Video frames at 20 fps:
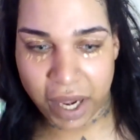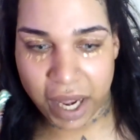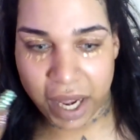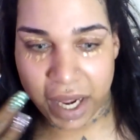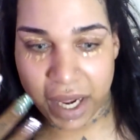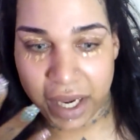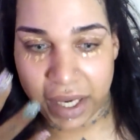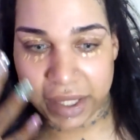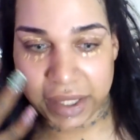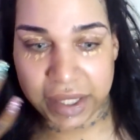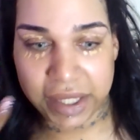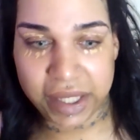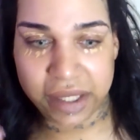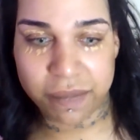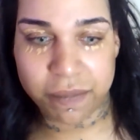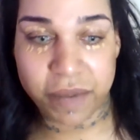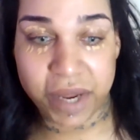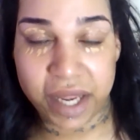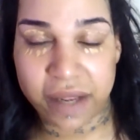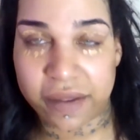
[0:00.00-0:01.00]
a clean
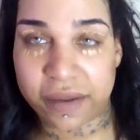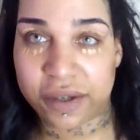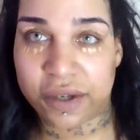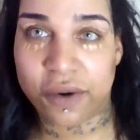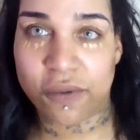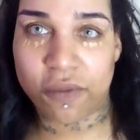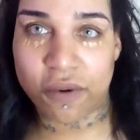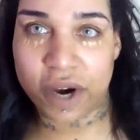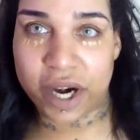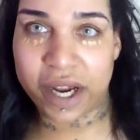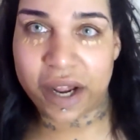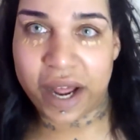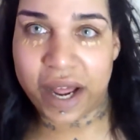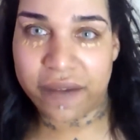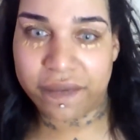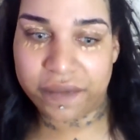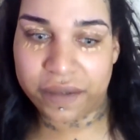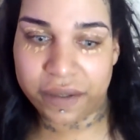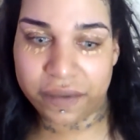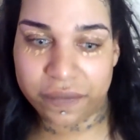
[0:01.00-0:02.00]
base to work
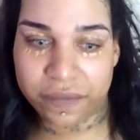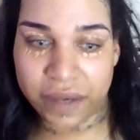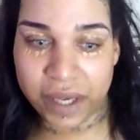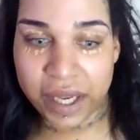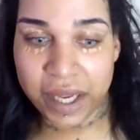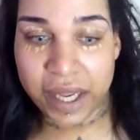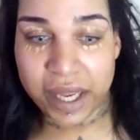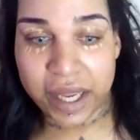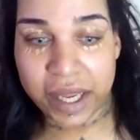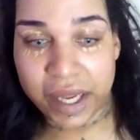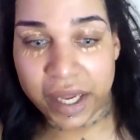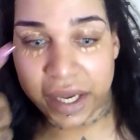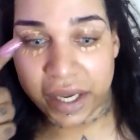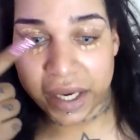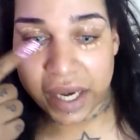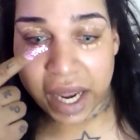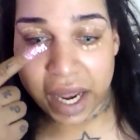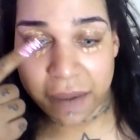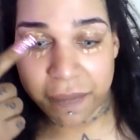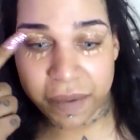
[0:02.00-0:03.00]
off of.
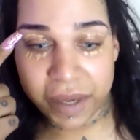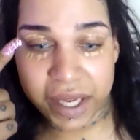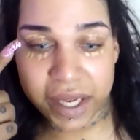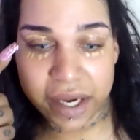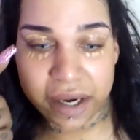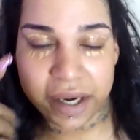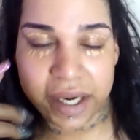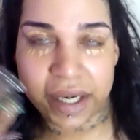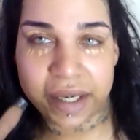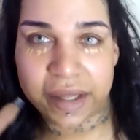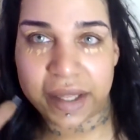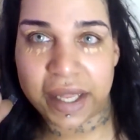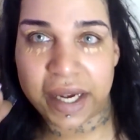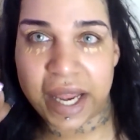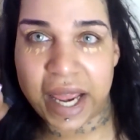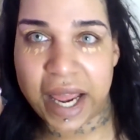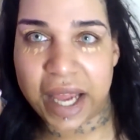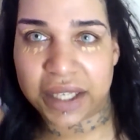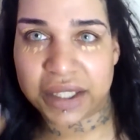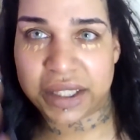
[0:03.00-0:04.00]
And up here, it's going
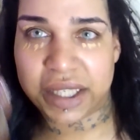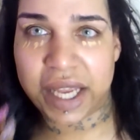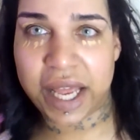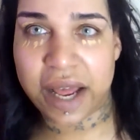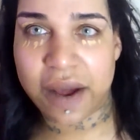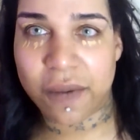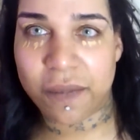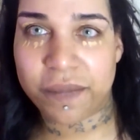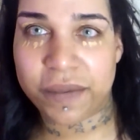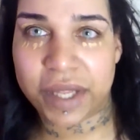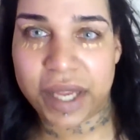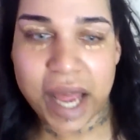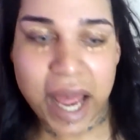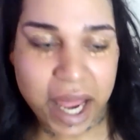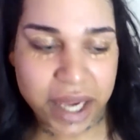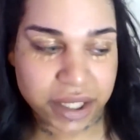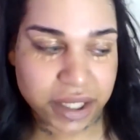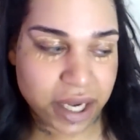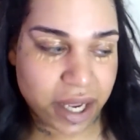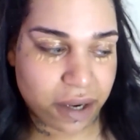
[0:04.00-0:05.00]
to actually help the
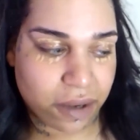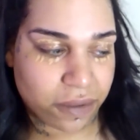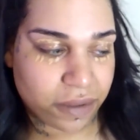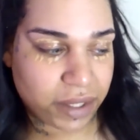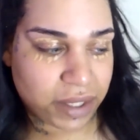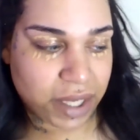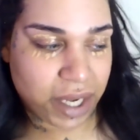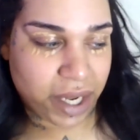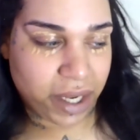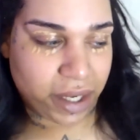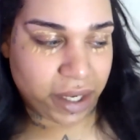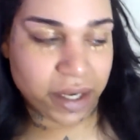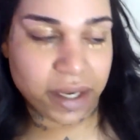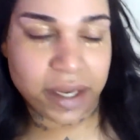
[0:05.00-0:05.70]
eyeshadow stay.